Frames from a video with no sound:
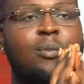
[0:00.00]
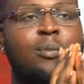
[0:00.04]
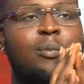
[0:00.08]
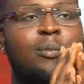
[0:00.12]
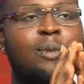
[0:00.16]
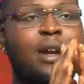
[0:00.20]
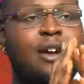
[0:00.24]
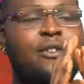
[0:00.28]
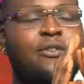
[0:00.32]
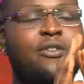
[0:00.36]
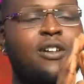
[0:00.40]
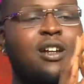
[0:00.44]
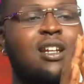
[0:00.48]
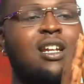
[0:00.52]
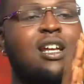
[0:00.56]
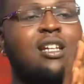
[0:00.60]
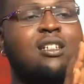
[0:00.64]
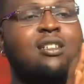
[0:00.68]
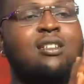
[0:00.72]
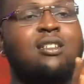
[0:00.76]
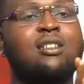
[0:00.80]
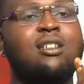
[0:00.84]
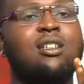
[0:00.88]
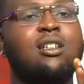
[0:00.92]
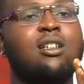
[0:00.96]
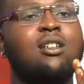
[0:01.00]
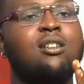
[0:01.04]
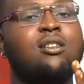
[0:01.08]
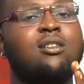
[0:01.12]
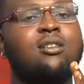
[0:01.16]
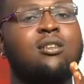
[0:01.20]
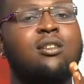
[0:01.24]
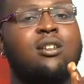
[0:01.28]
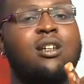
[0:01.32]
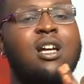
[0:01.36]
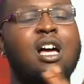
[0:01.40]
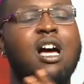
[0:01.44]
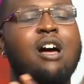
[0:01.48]
my father's thing?
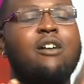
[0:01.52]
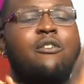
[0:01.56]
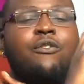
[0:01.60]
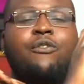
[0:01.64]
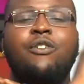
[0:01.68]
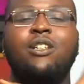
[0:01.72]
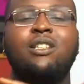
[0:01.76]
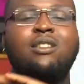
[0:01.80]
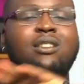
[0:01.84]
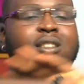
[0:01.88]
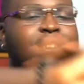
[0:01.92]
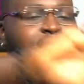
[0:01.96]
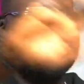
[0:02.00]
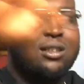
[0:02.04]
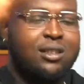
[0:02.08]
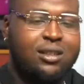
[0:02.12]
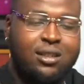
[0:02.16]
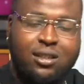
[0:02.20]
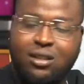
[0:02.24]
And face it